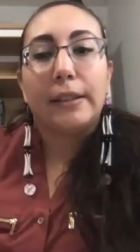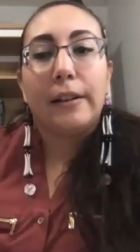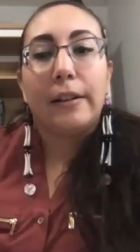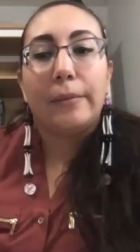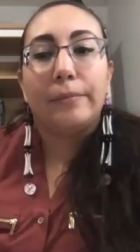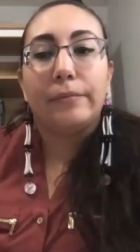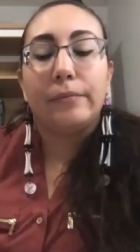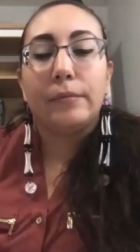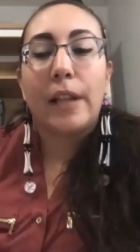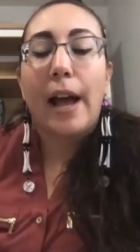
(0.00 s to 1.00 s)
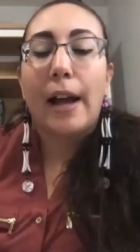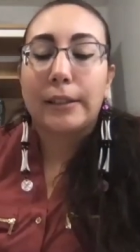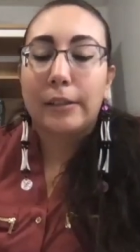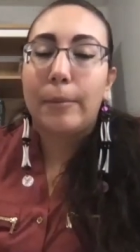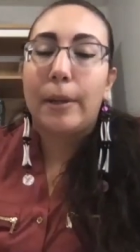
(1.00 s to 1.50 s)
um, the
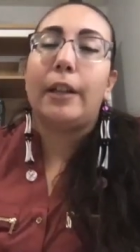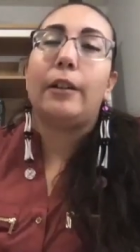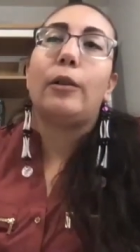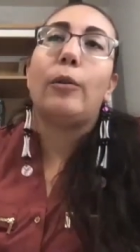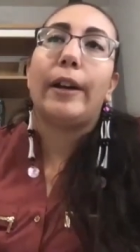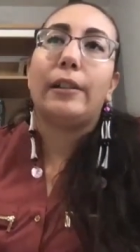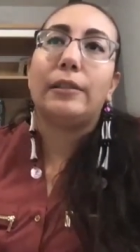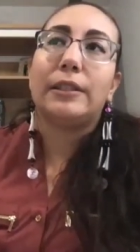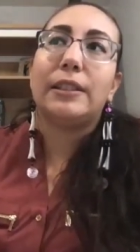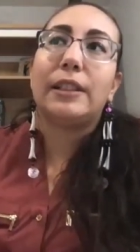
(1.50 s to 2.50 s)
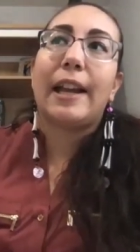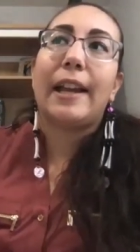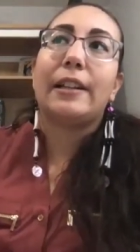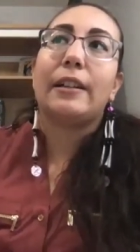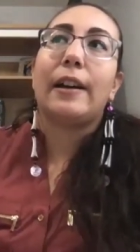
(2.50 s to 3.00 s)
act of making coils
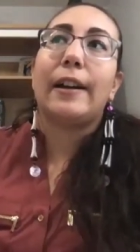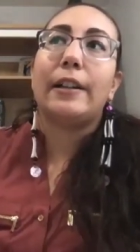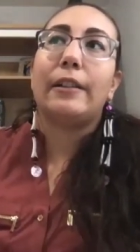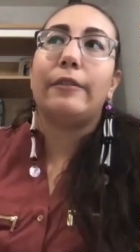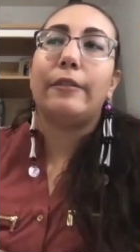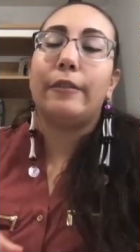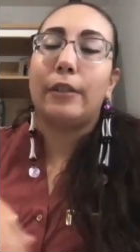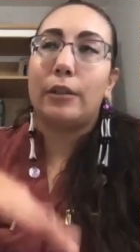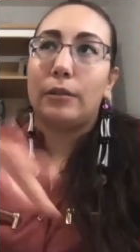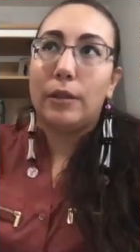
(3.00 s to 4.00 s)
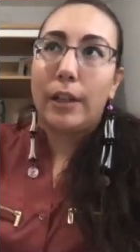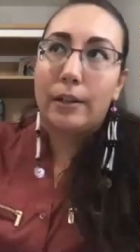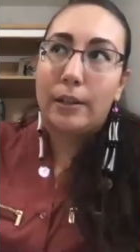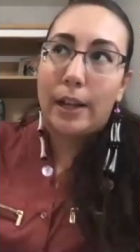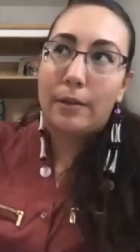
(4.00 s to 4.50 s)
and kind of,
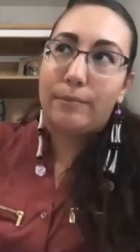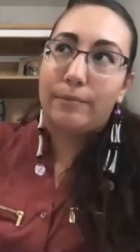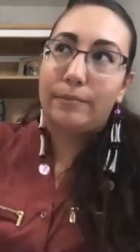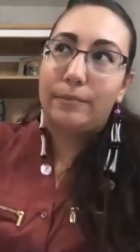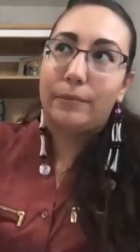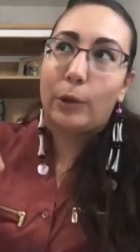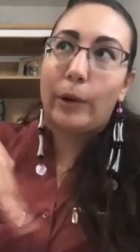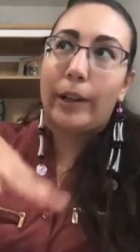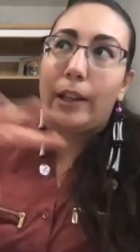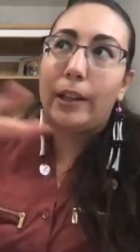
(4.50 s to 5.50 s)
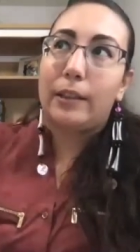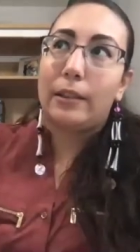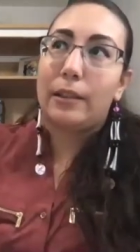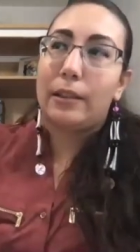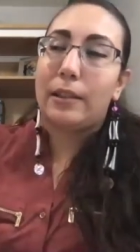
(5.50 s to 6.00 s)
and, and coiling
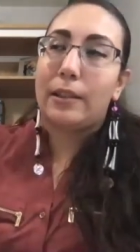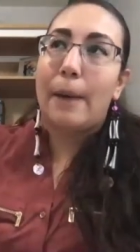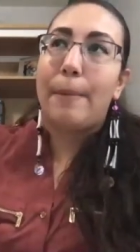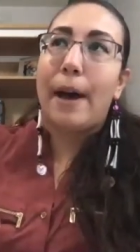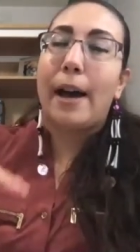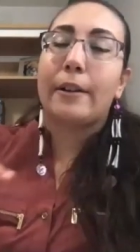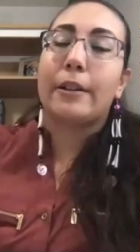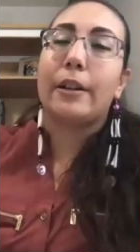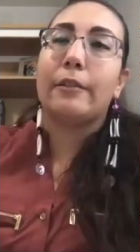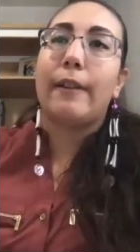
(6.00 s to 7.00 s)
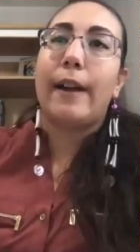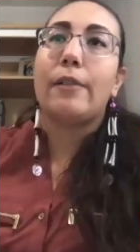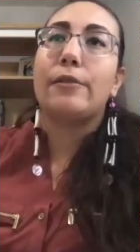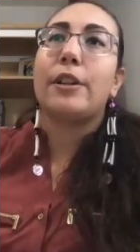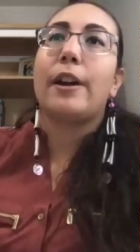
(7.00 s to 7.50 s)
that pattern
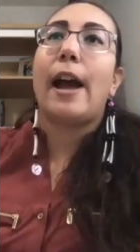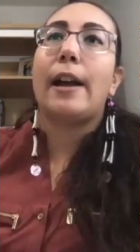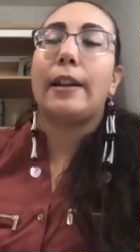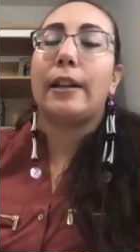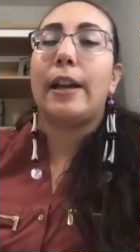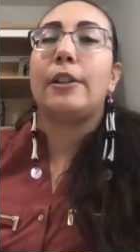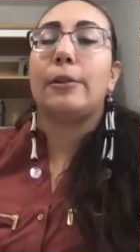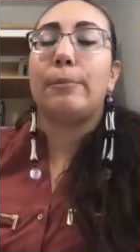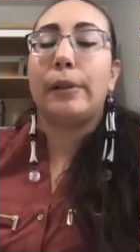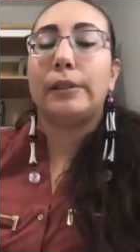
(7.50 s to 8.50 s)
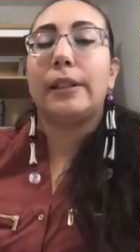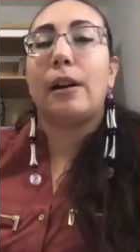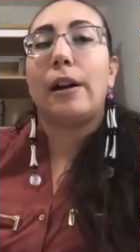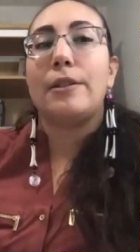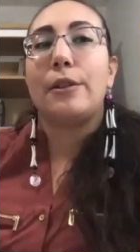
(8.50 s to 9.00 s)
around, you're adding and you're building
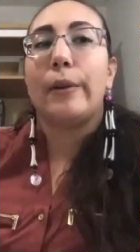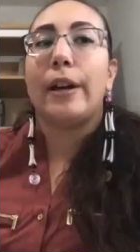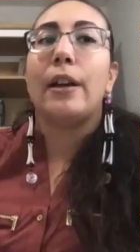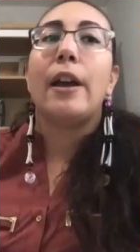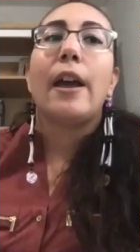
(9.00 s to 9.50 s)
onto it.